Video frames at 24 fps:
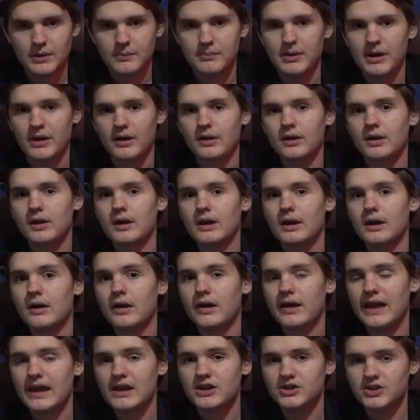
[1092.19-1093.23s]
but
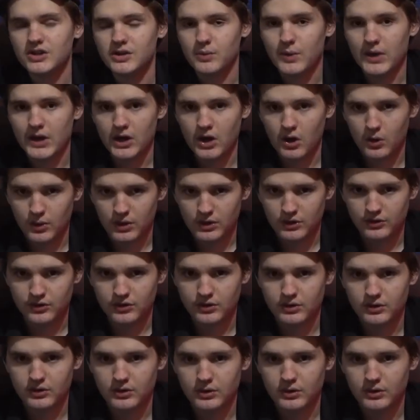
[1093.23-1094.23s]
occasionally we coerced